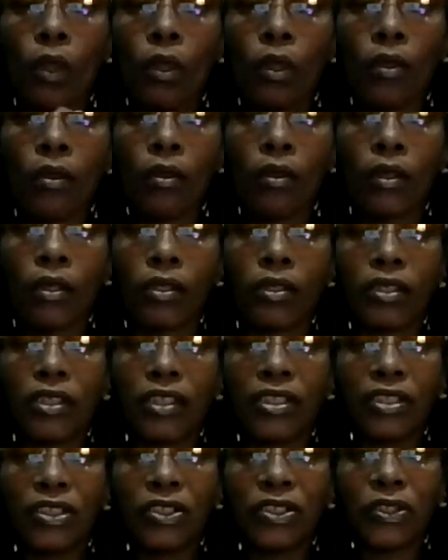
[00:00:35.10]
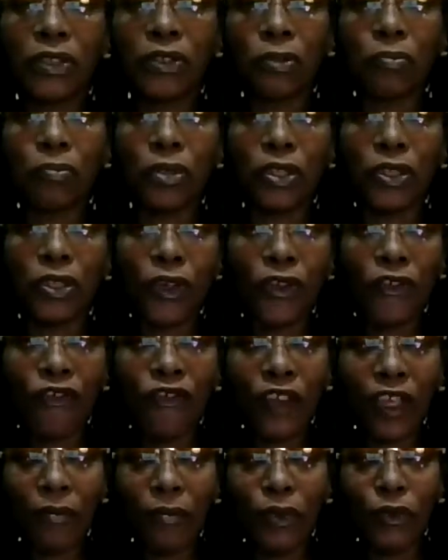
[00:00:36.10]
This is going to be your
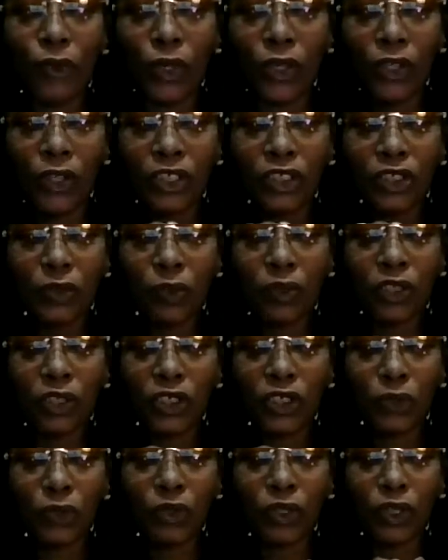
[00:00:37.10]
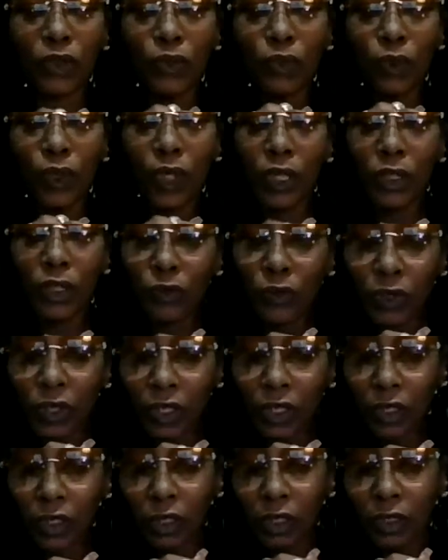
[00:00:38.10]
February 2021
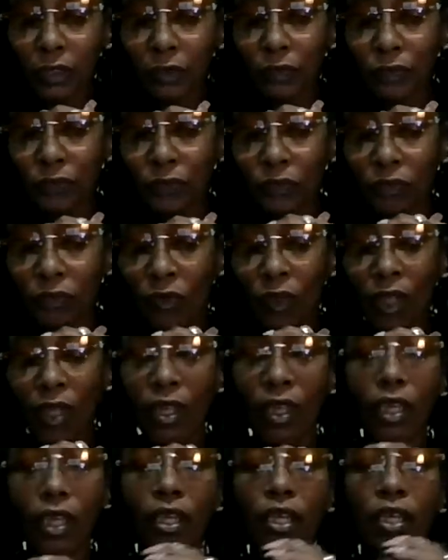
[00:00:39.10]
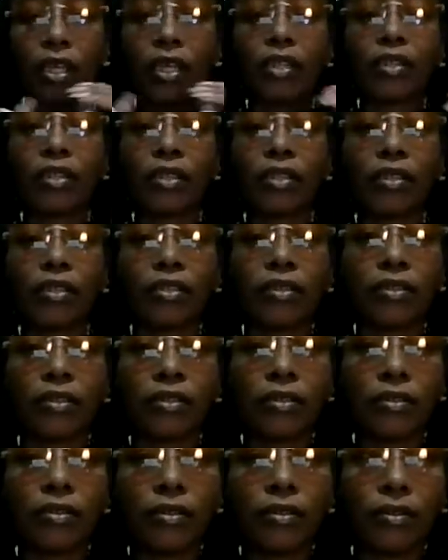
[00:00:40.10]
reading. And the
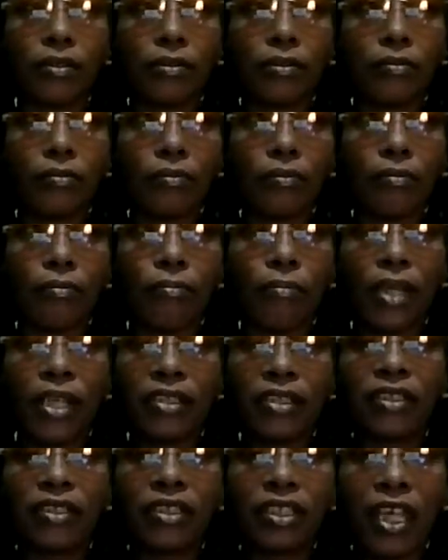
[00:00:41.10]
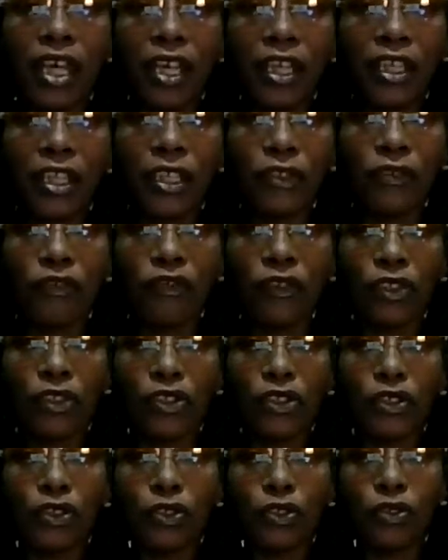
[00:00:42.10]
message I get for
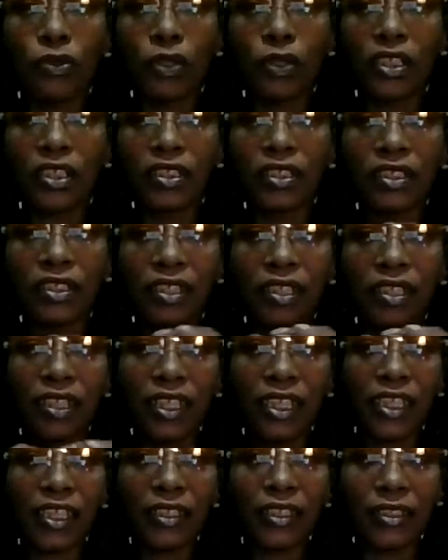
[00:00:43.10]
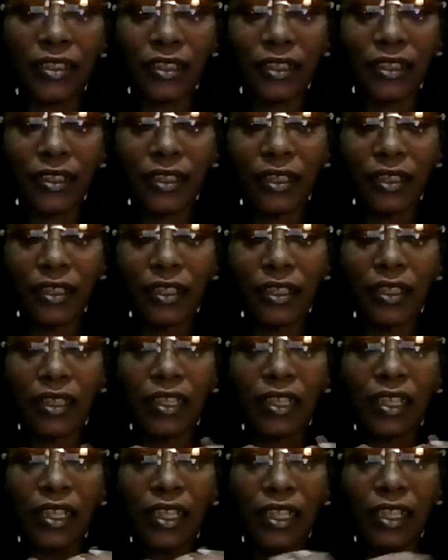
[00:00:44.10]
you is linked
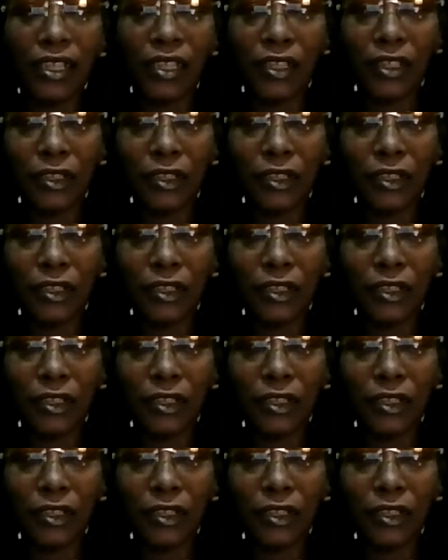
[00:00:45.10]
in,